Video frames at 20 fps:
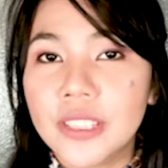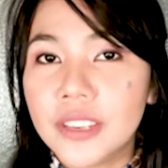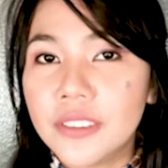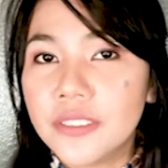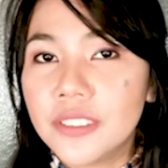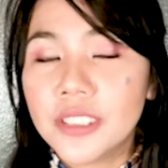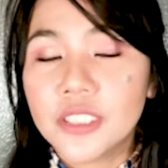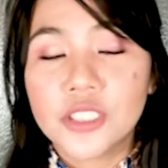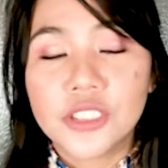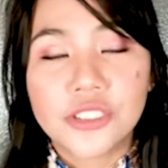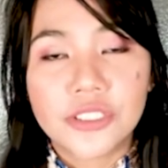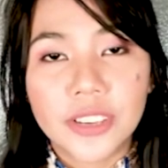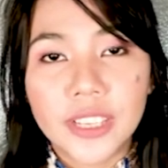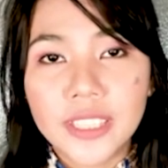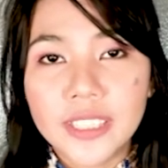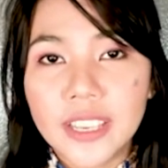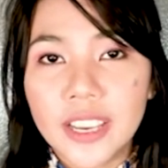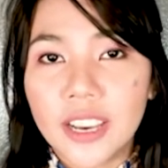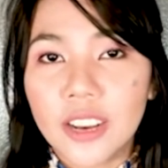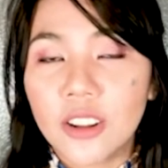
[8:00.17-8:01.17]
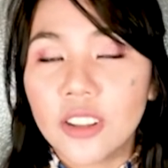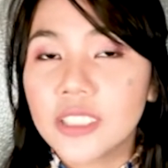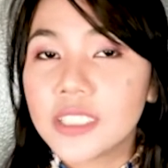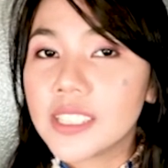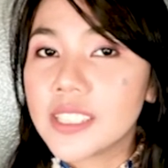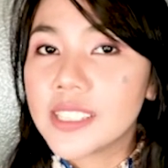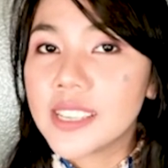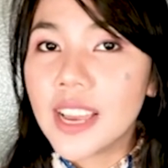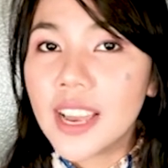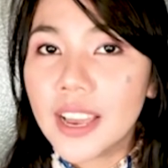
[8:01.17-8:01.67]
if you live in
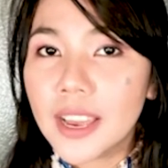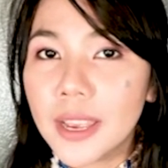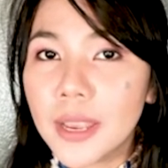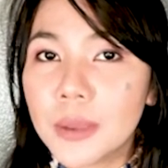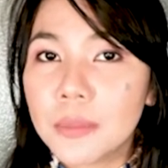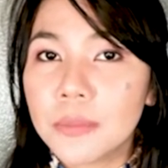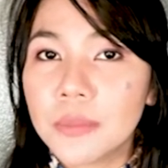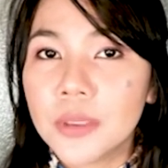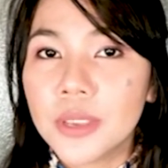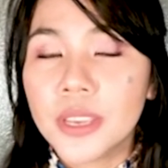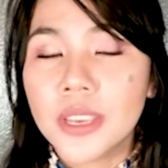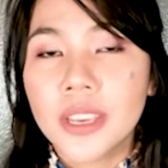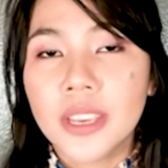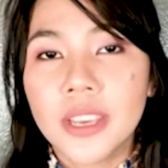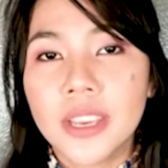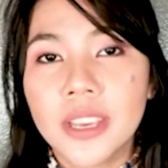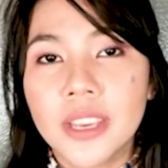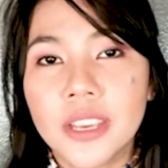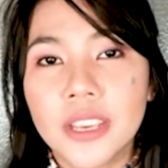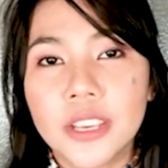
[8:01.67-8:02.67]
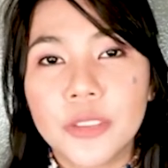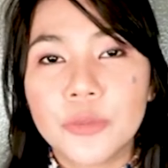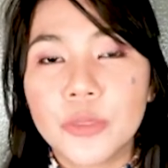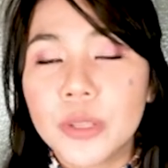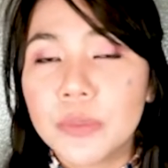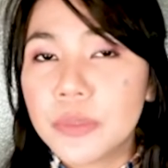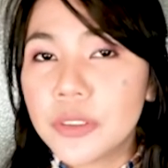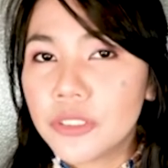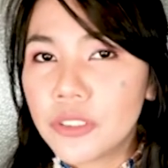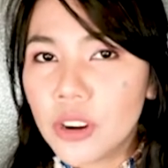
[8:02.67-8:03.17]
Australia all the time,
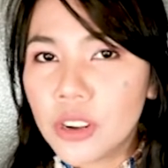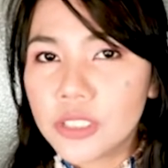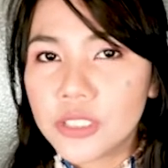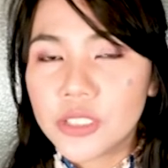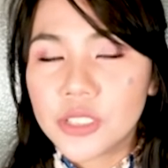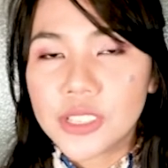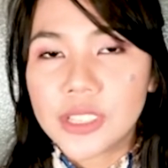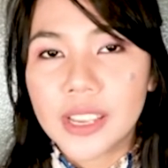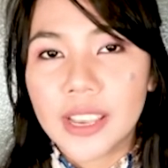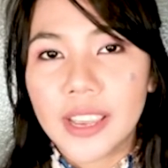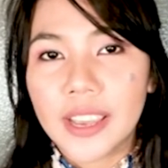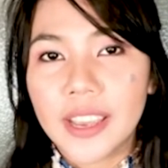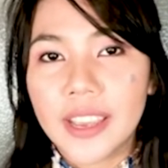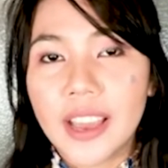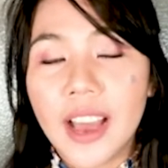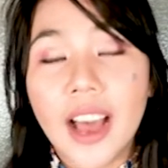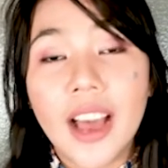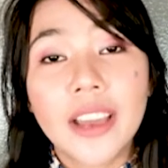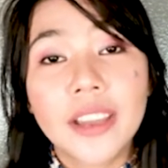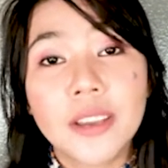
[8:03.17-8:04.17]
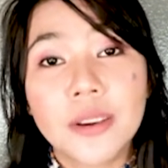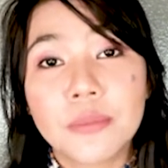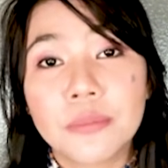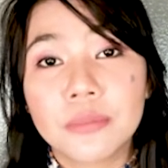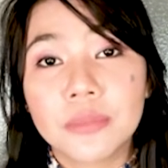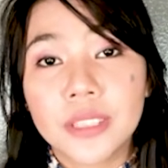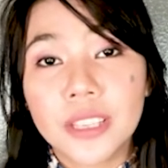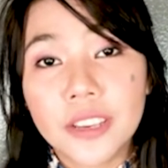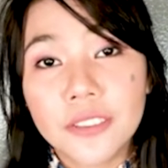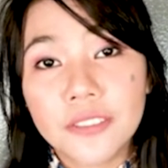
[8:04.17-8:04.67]
it will be wrong to say, I
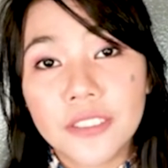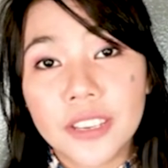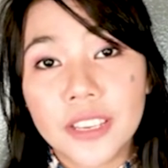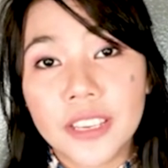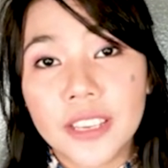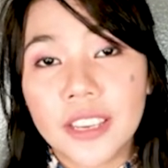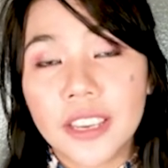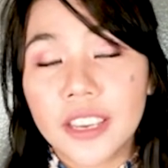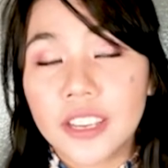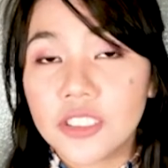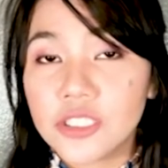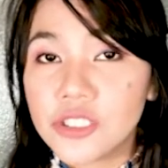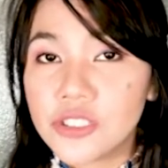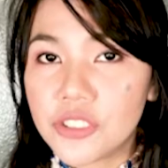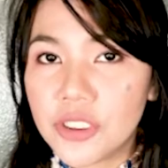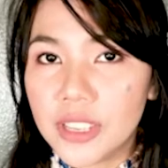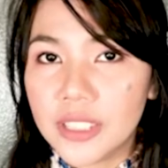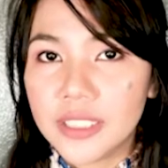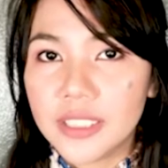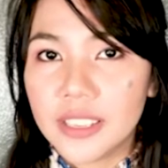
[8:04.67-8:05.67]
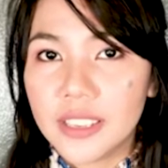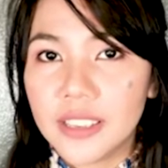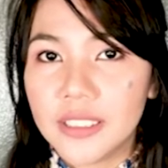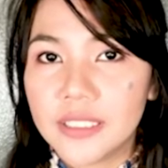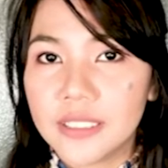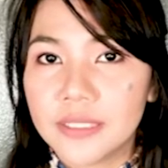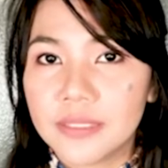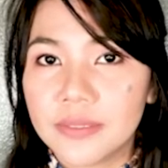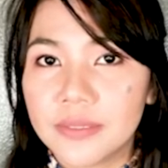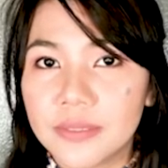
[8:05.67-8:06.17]
am living in
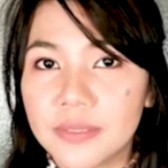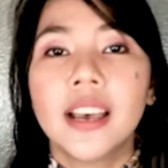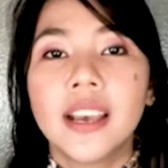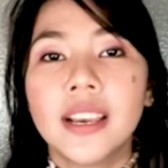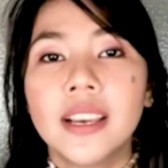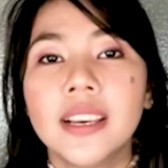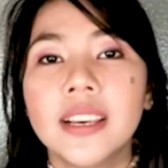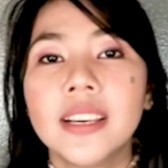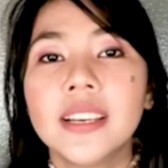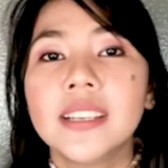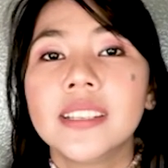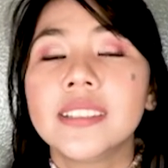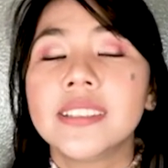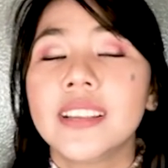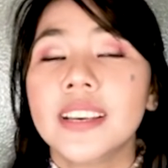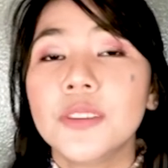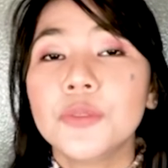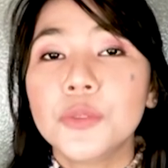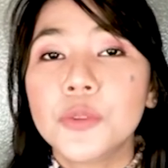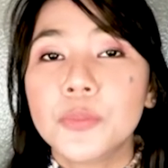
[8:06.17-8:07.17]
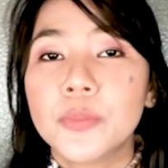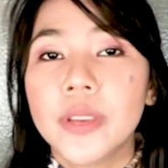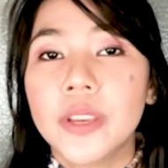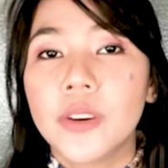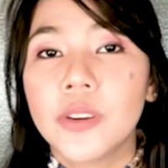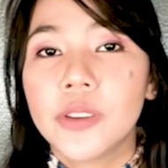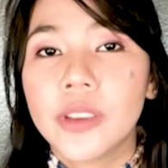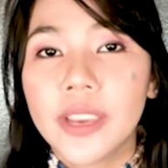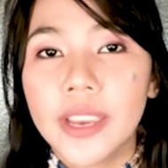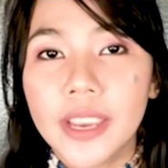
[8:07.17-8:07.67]
Australia. That
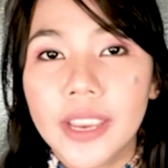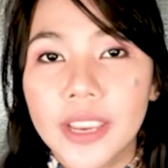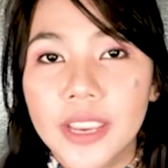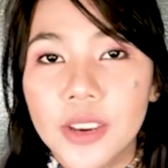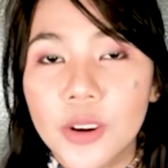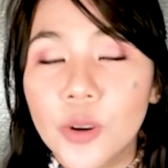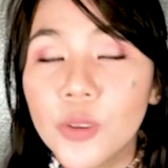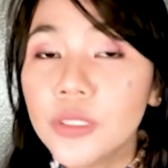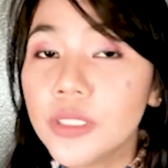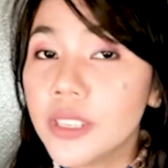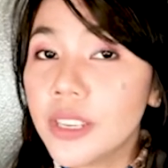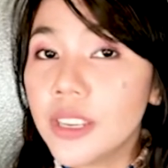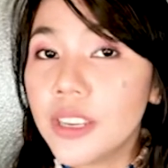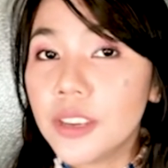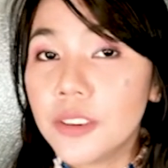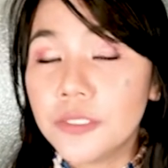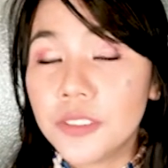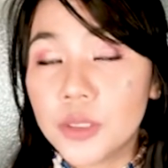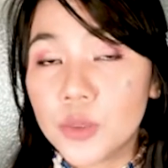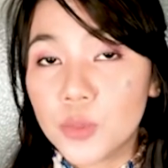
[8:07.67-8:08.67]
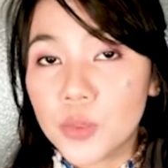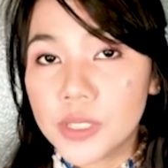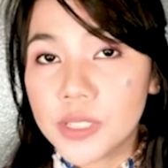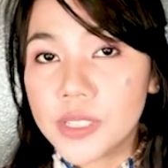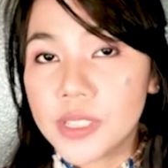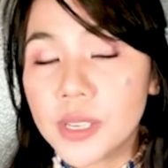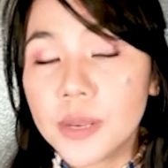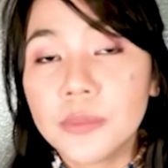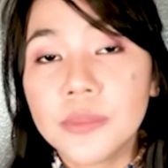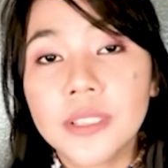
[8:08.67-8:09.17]
would be okay only if it
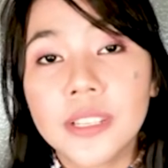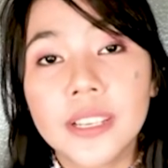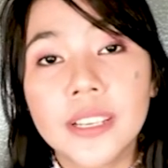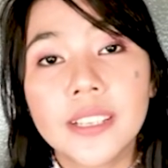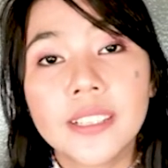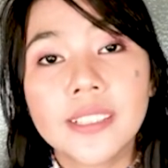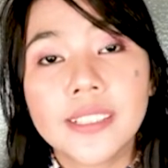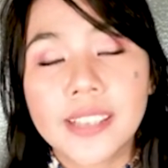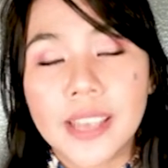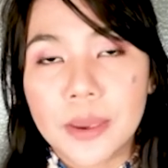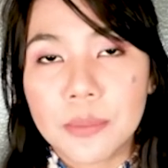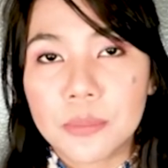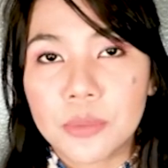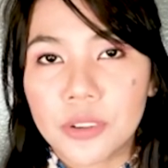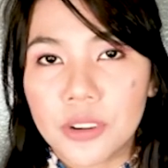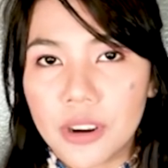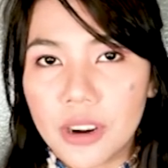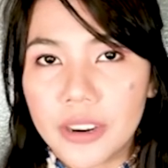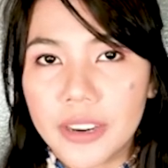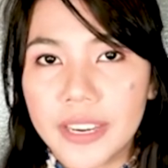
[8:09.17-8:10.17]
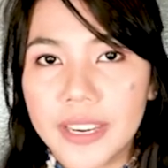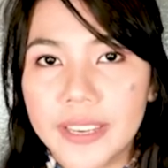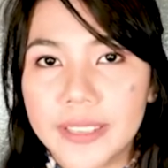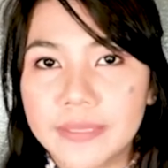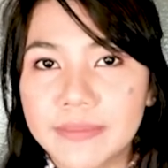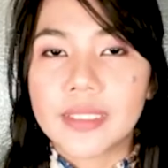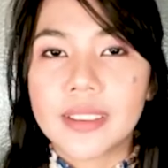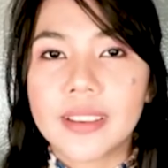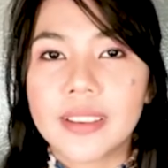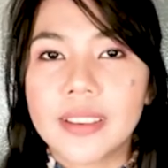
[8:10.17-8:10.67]
was something
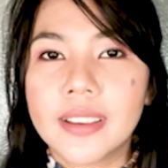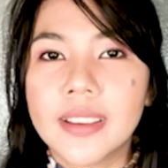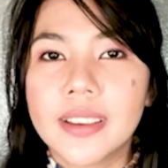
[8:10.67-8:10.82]
temporary.